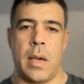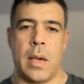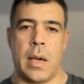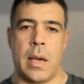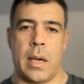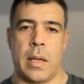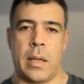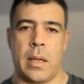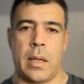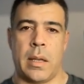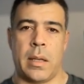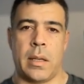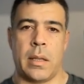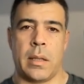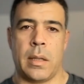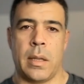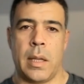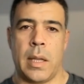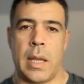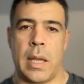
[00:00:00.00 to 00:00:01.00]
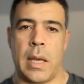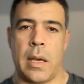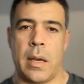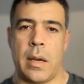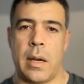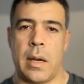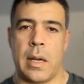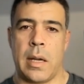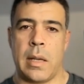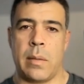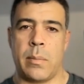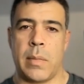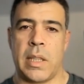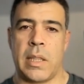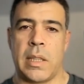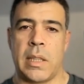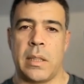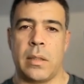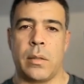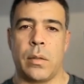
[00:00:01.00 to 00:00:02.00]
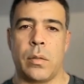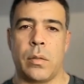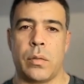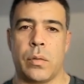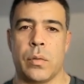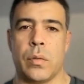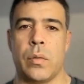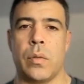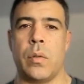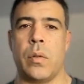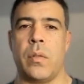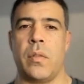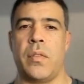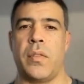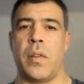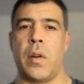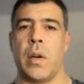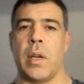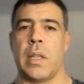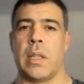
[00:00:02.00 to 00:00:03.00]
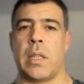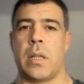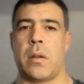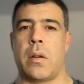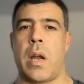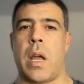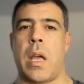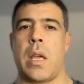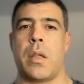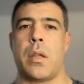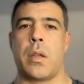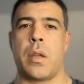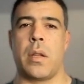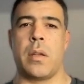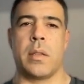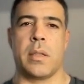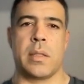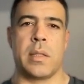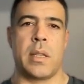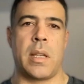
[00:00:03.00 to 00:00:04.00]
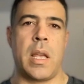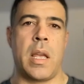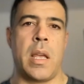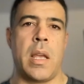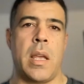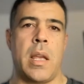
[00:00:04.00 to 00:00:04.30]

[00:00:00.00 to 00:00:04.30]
And then here are limited to 4 iterations.